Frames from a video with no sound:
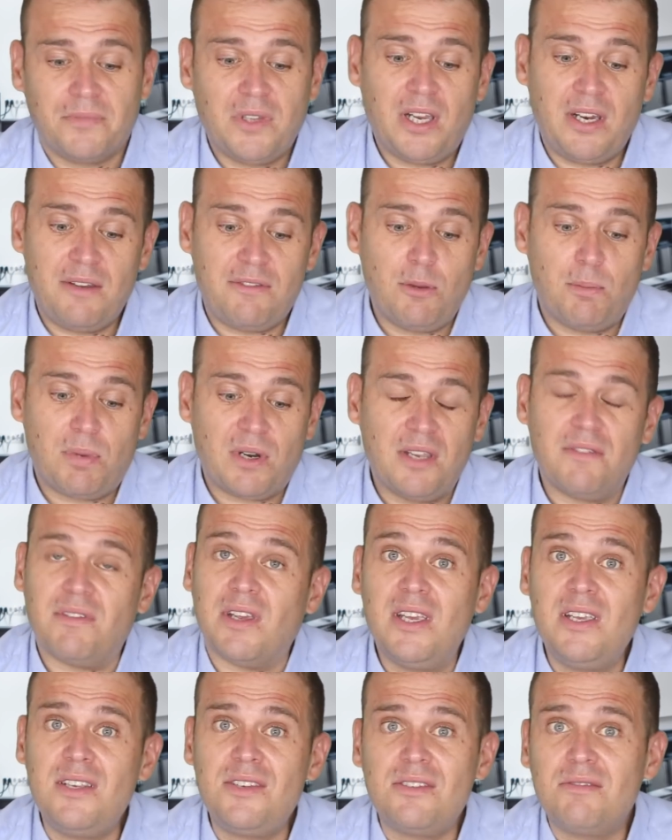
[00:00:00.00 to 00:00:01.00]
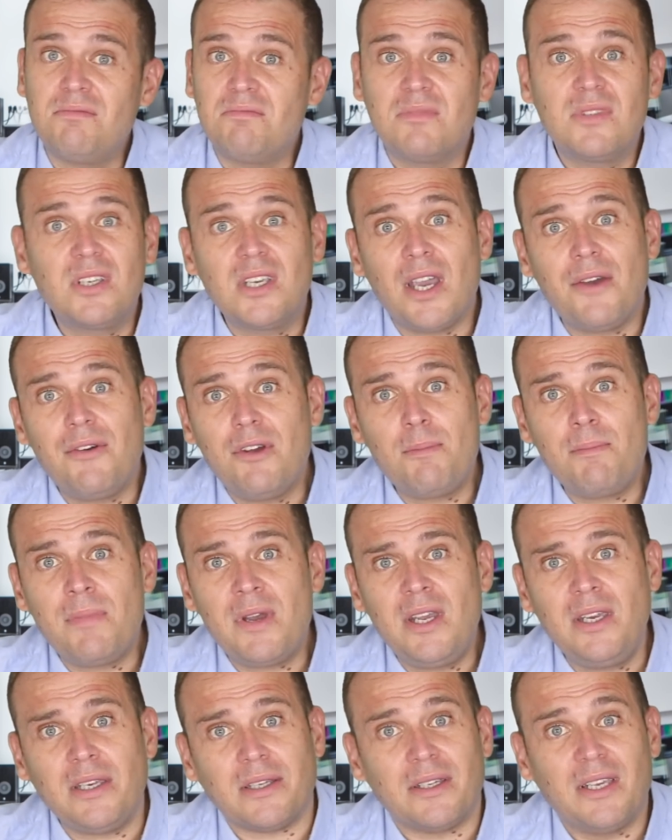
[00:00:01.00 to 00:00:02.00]
And if you believe it is, carry on
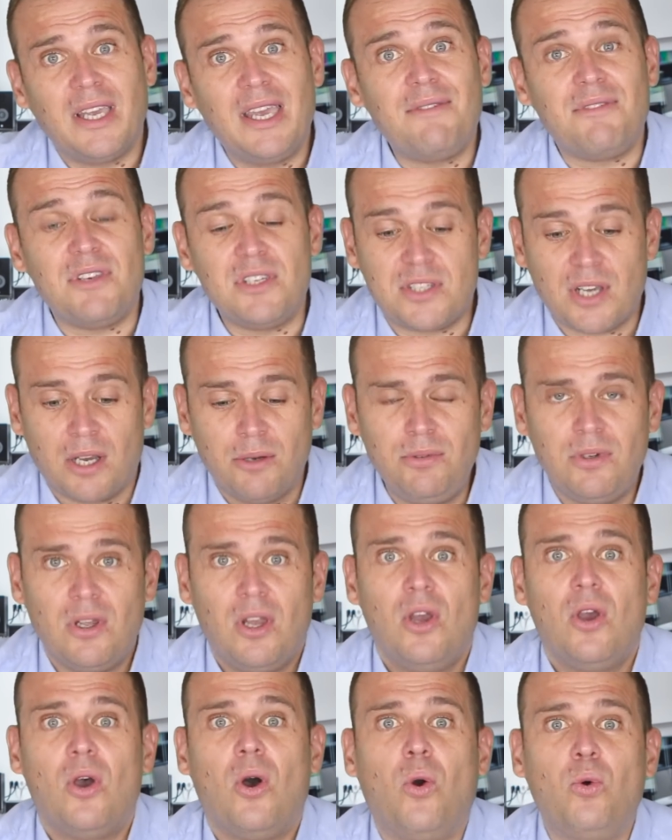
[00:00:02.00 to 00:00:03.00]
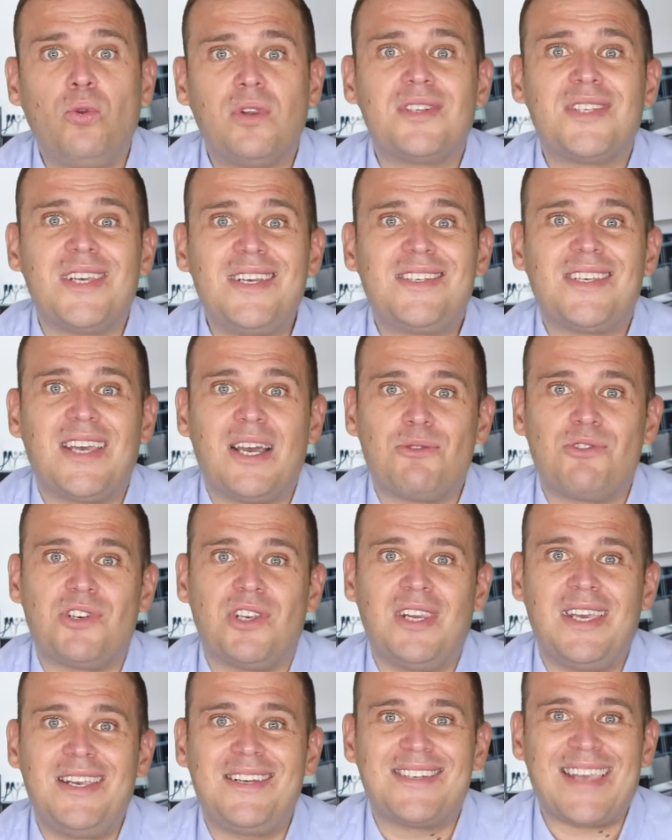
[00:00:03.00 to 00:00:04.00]
paying. If you don't, all the details you
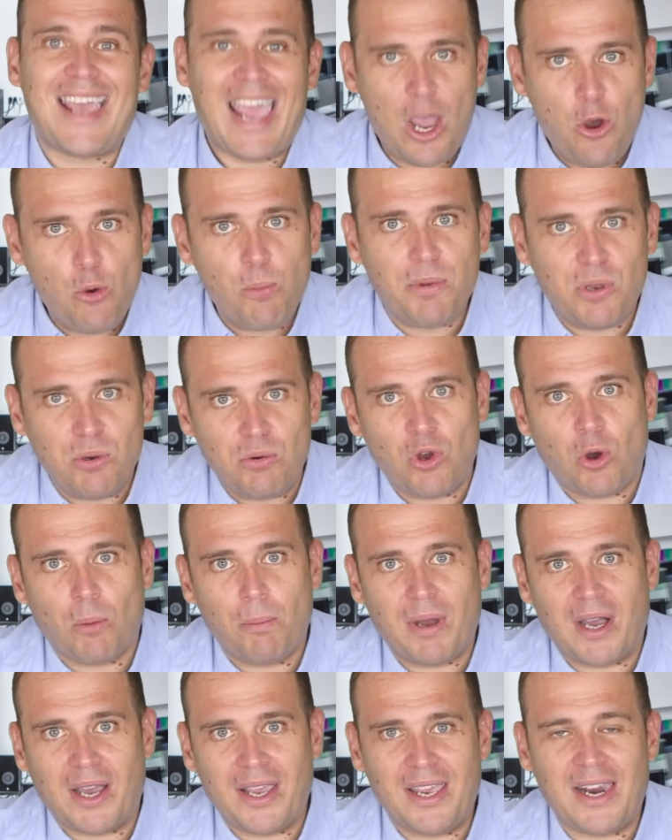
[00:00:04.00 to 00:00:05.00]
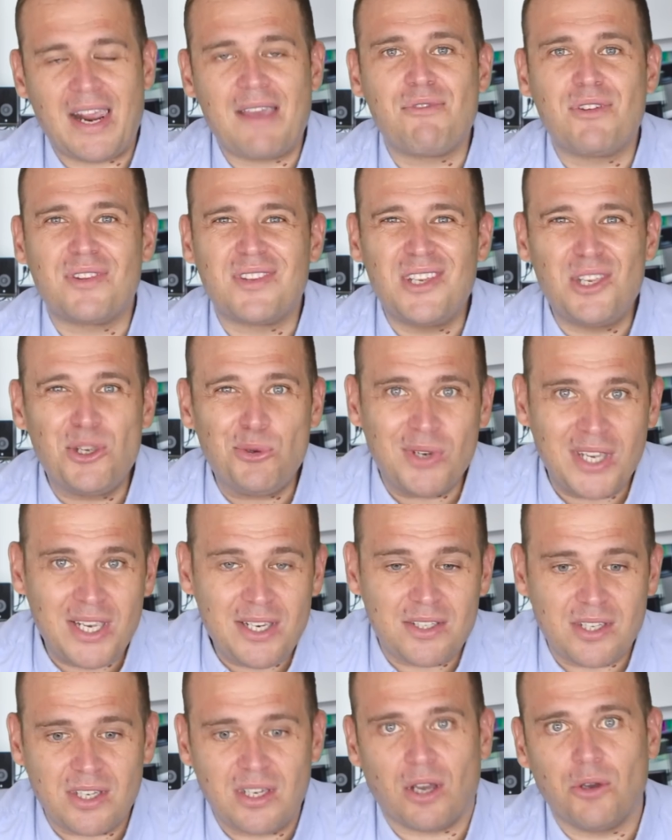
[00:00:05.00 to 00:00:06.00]
need to help you not pay and everything you
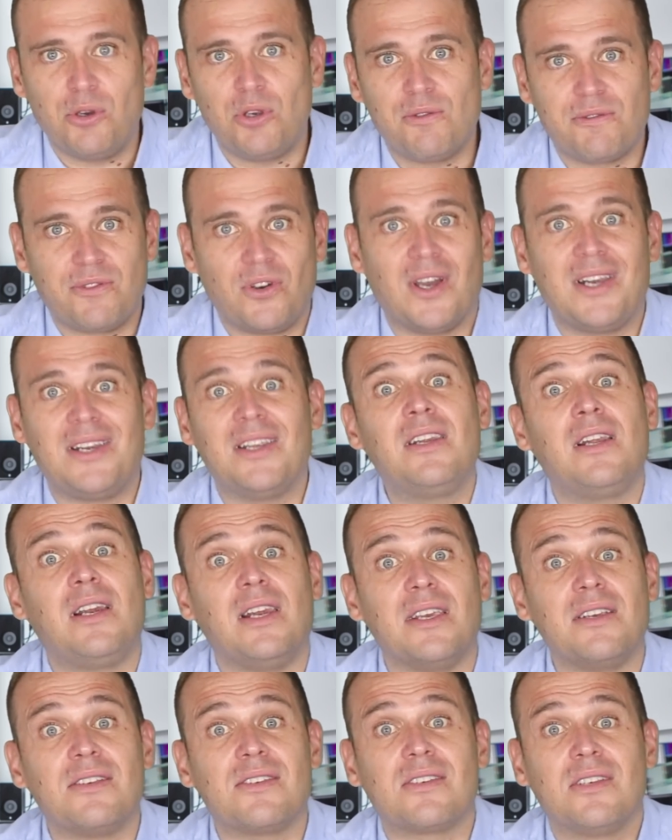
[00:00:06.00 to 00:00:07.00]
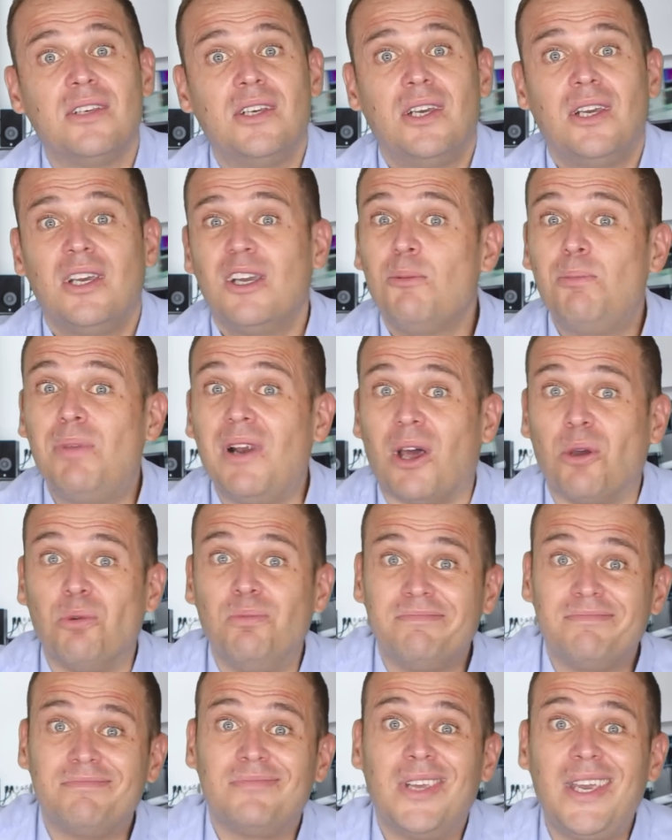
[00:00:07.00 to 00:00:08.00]
need to know, you'll find in the links below
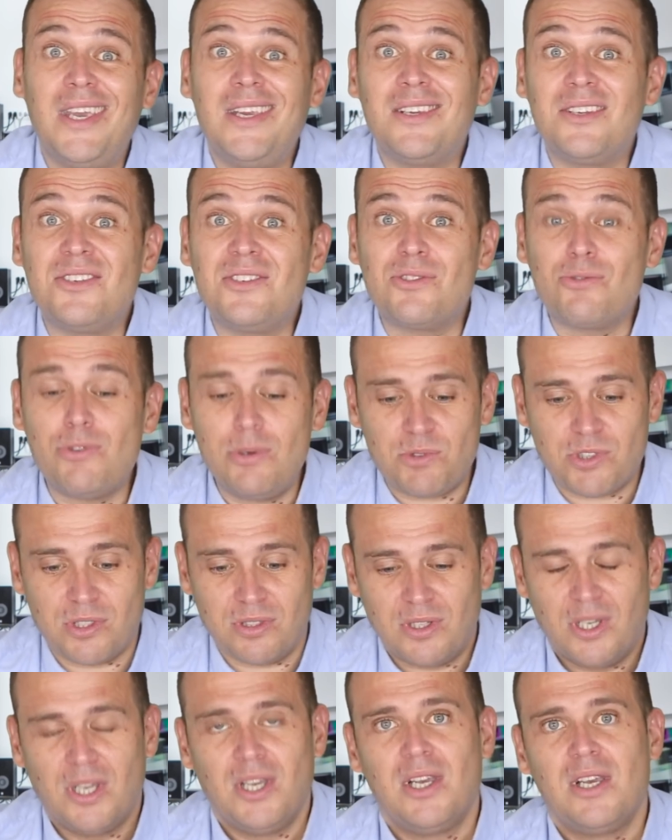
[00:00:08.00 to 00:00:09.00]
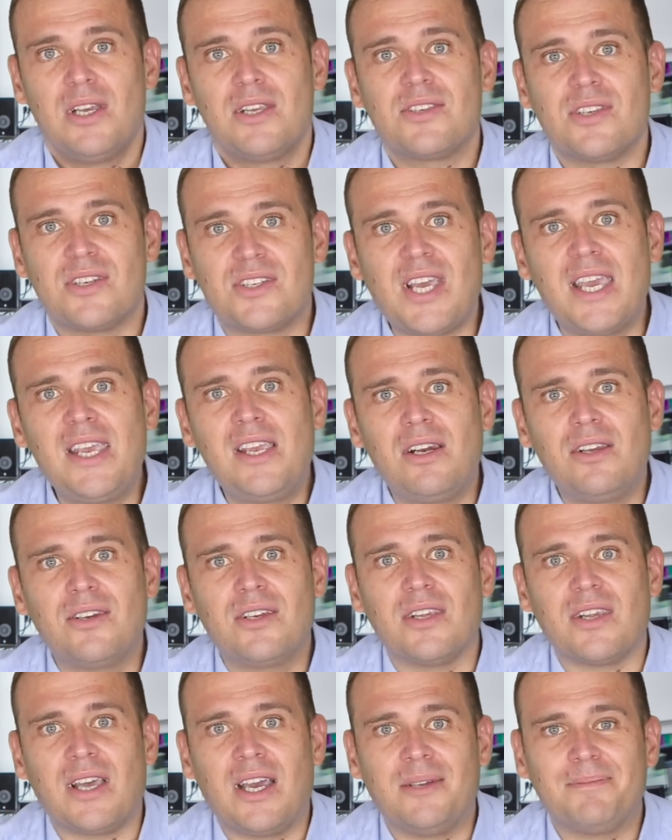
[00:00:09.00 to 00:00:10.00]
in the description. So take a look
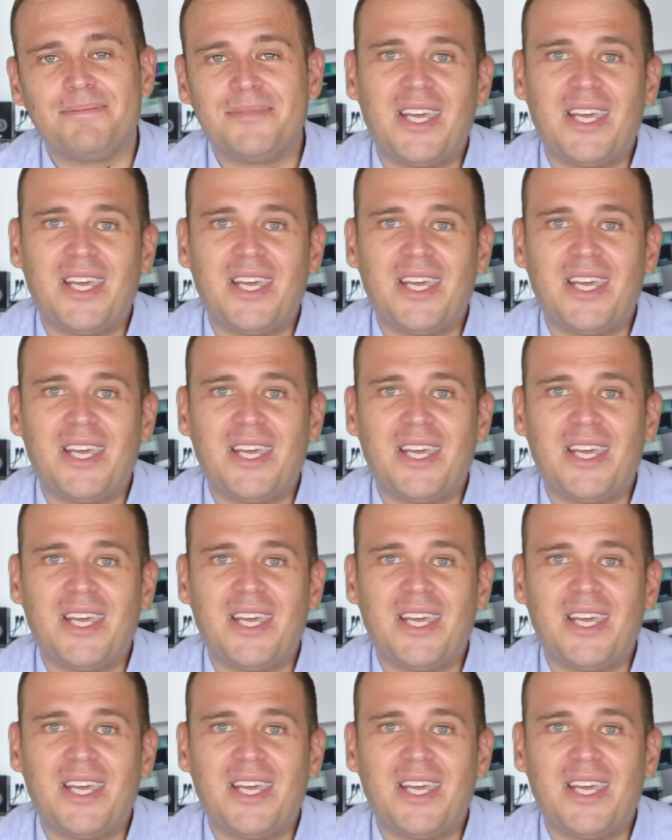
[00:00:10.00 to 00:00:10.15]
at that.